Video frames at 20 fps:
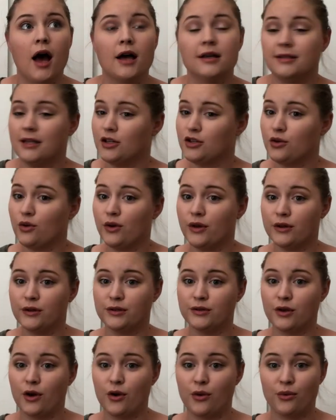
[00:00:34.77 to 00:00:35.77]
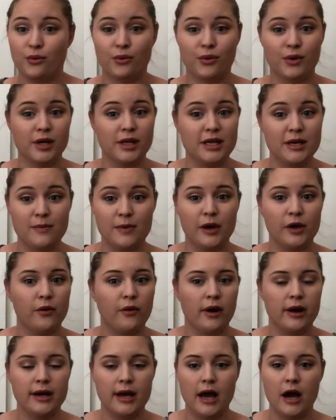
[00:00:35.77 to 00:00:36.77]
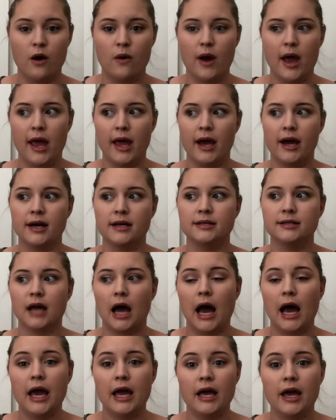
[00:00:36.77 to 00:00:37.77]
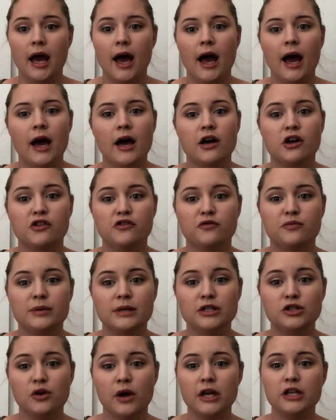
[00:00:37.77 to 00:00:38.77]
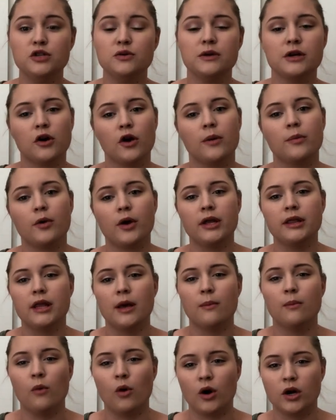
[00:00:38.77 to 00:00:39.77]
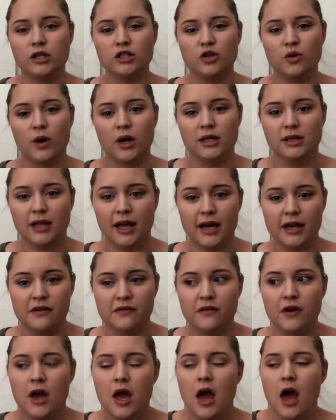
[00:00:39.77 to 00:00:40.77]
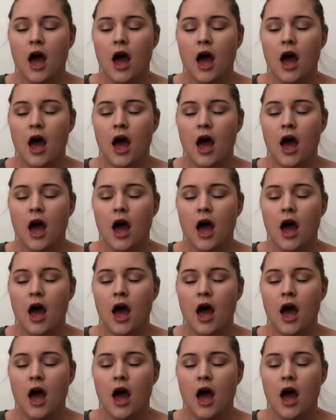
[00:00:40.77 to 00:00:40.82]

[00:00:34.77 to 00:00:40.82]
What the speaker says: Essential oils are really big right now, and I have been trying to incorporate them more into our life